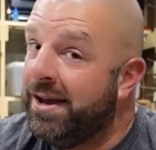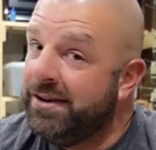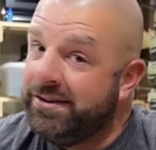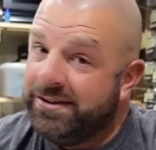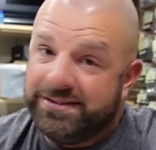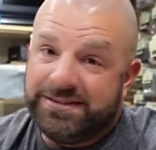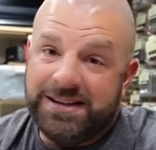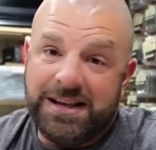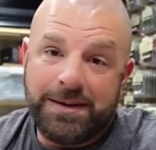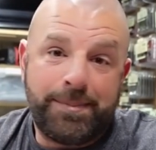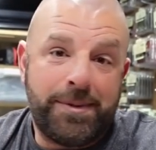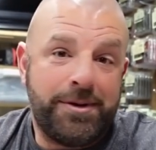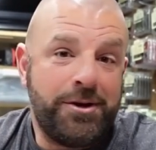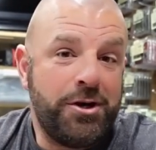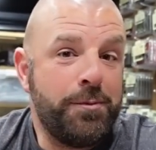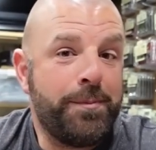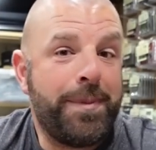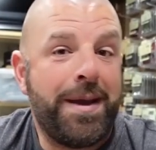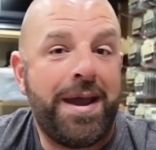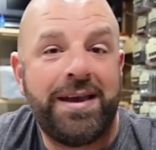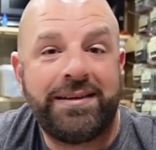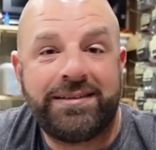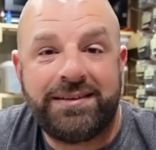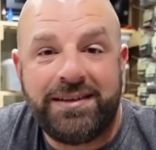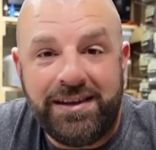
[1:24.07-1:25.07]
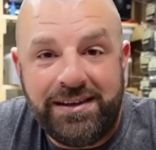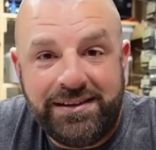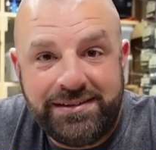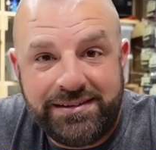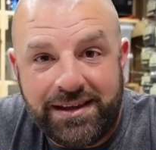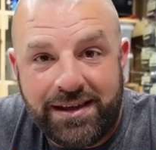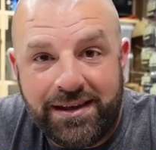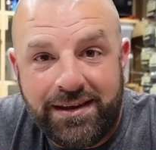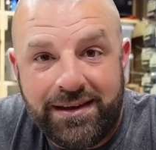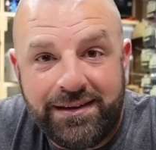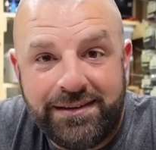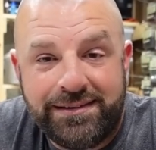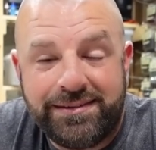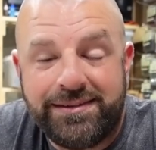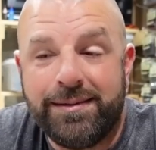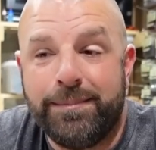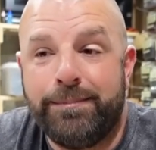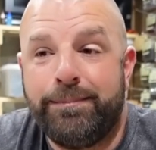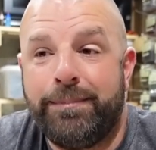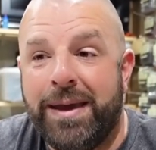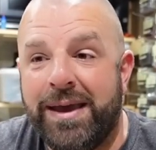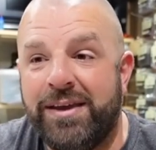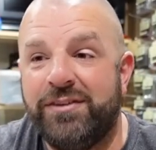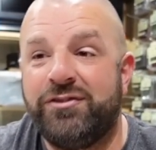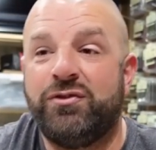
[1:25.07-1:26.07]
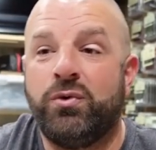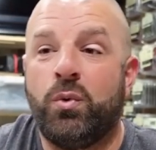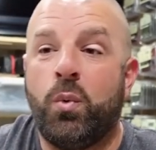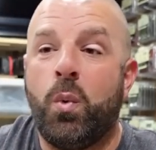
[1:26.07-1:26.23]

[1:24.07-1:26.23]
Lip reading: Just like my dude Bass Geek says, the best